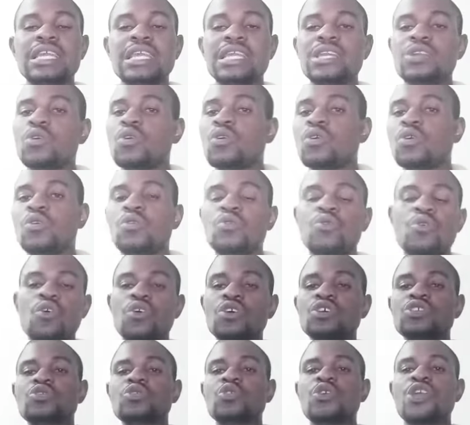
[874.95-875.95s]
and will
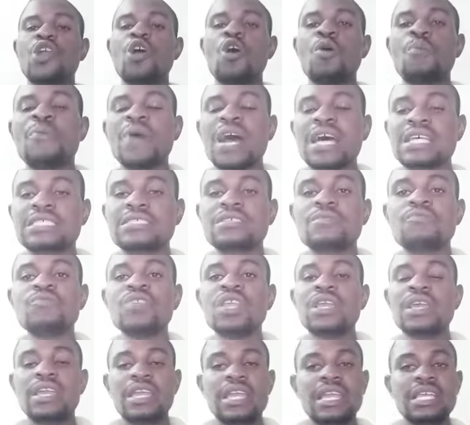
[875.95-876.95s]
also help us
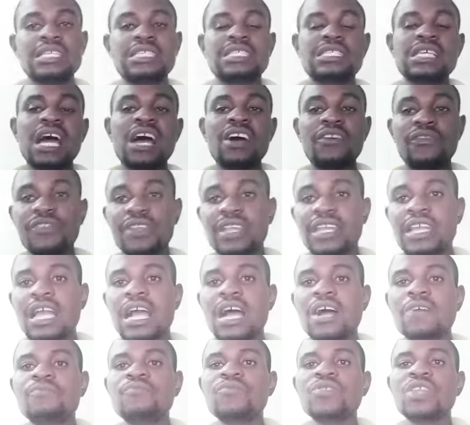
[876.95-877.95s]
as
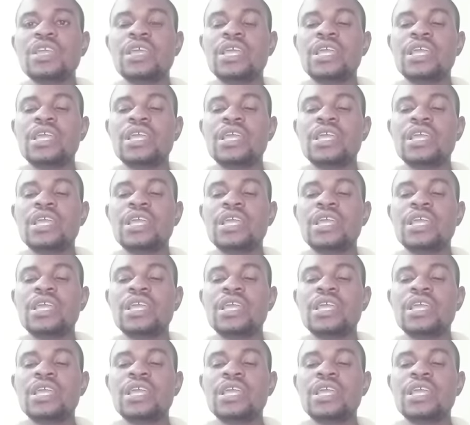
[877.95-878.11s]
Africa,